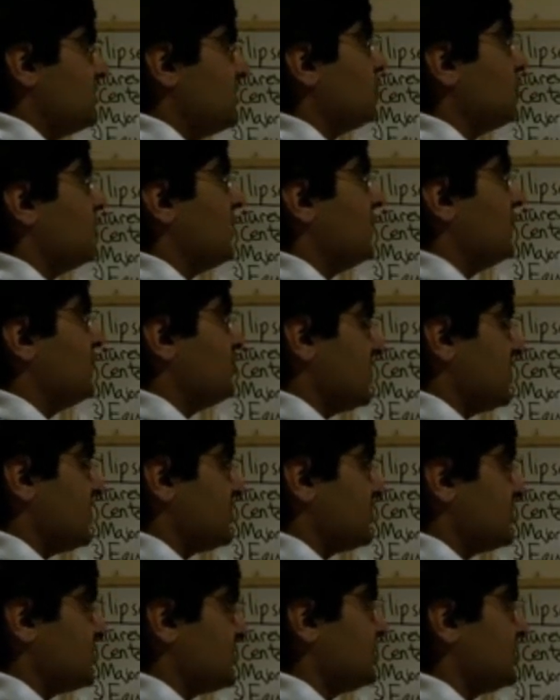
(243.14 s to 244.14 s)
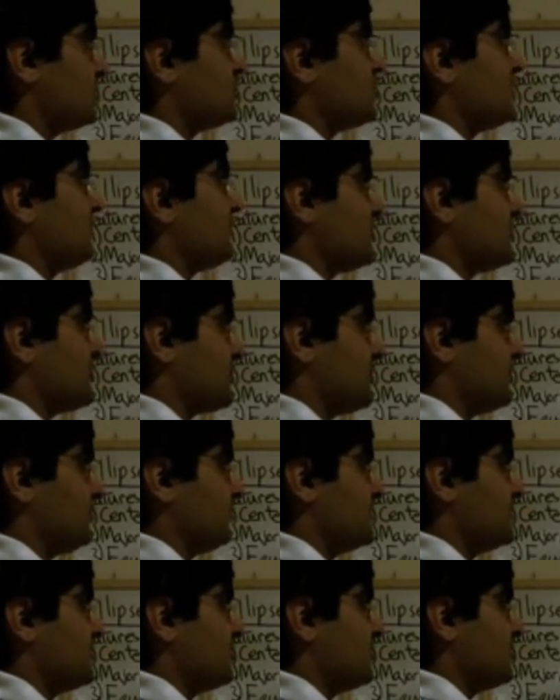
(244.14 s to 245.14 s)
we know, if you change the center of a circle
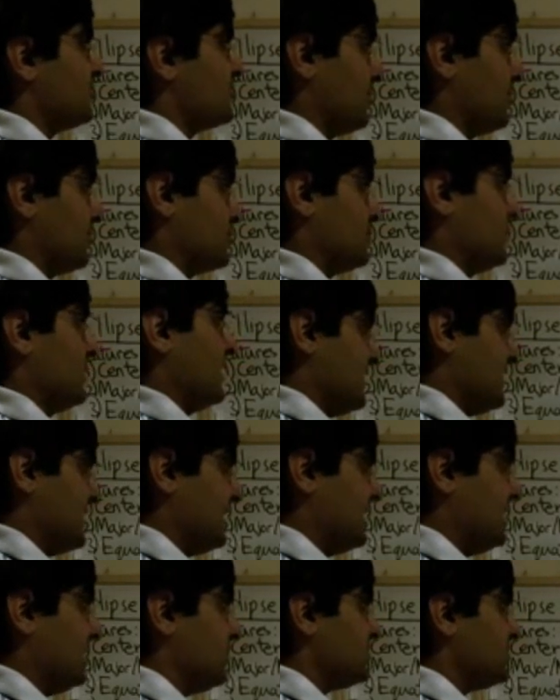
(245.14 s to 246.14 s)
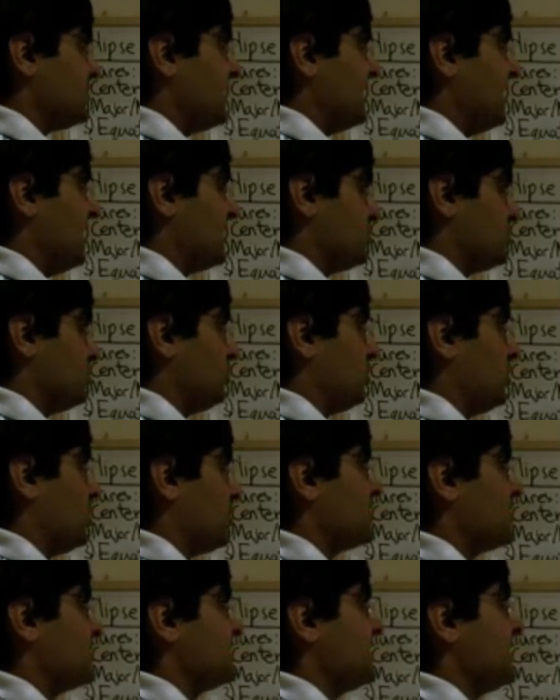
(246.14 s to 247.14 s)
from 0, 0 to anything else, it's no
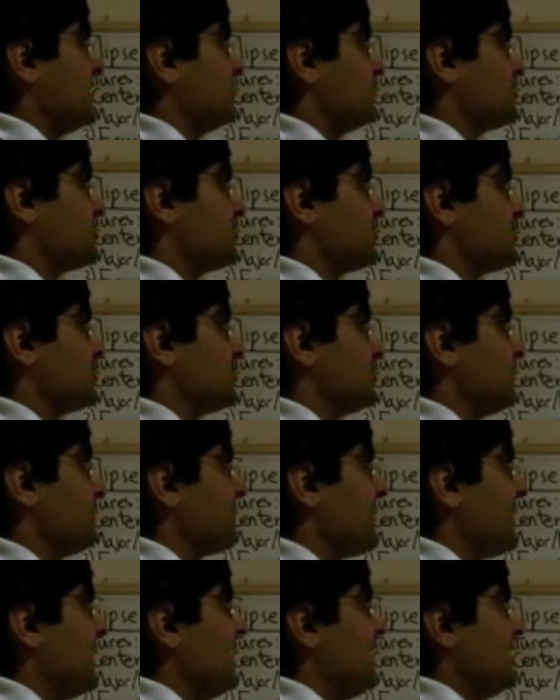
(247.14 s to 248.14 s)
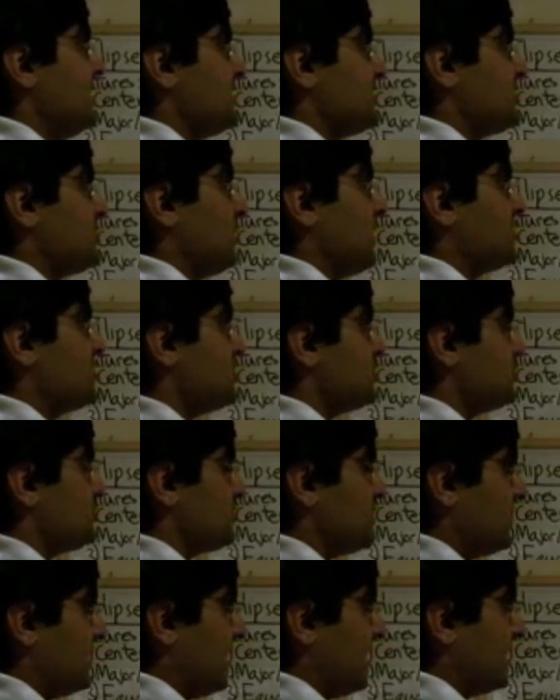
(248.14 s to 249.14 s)
longer a standard circle. So I
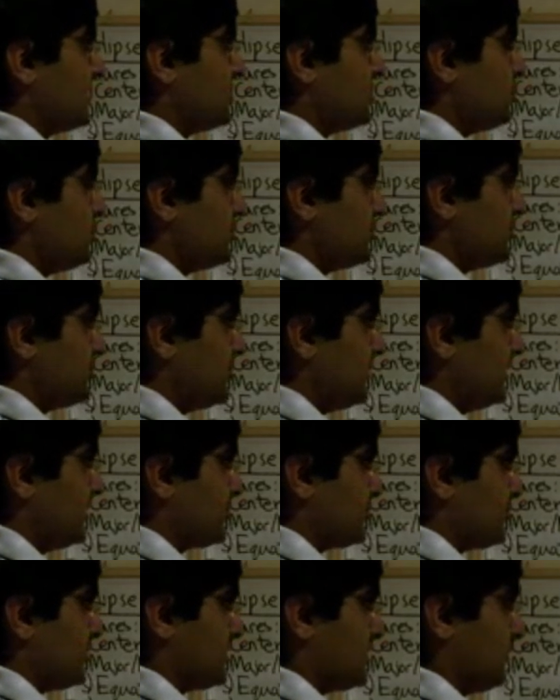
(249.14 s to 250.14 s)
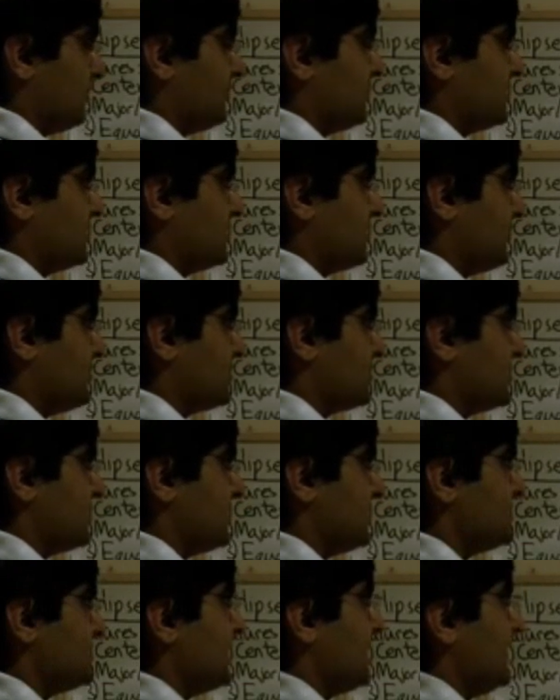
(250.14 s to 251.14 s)
just want to illustrate some of the
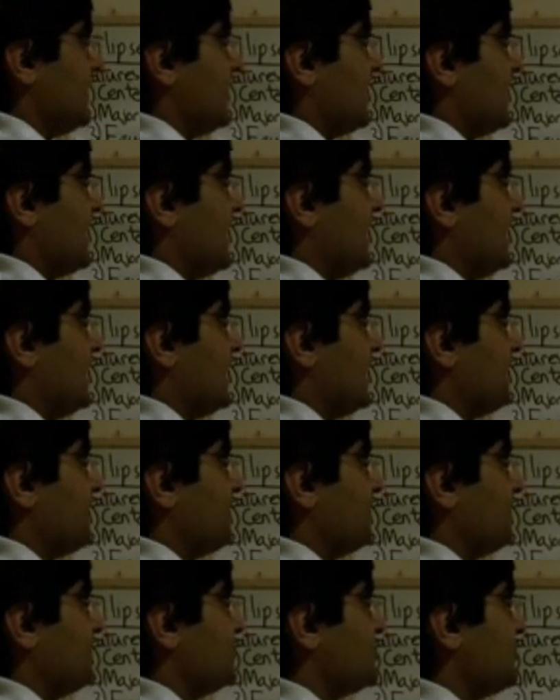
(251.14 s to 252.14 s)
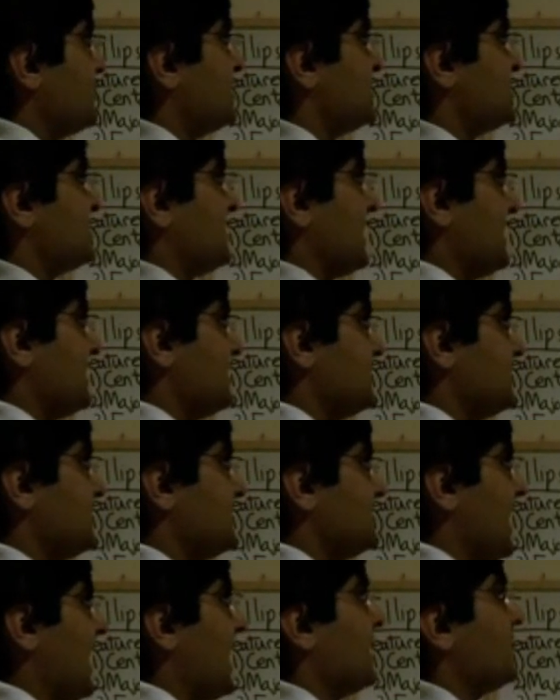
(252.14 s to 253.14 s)
differences between
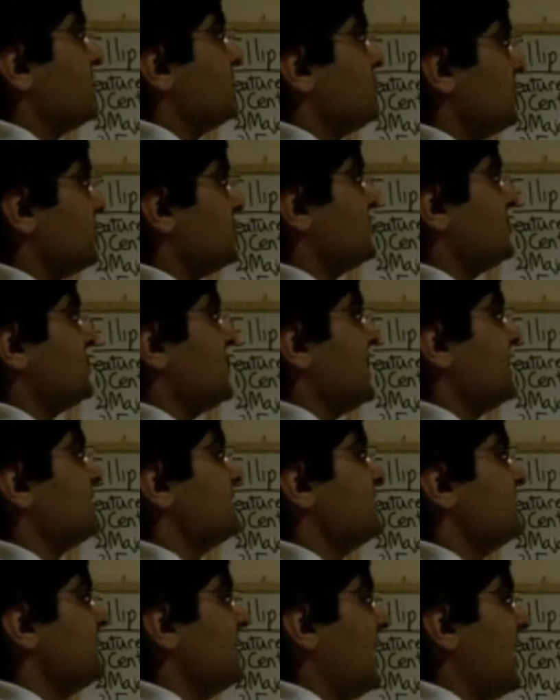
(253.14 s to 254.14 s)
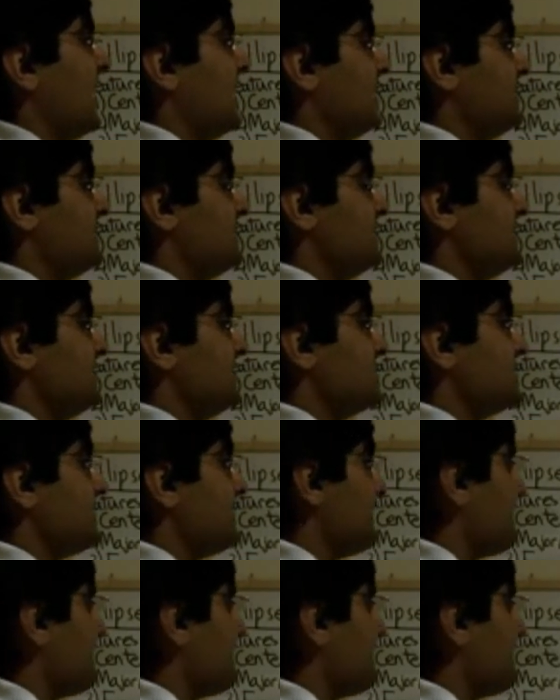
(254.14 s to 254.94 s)
standard and non-standard ellipses.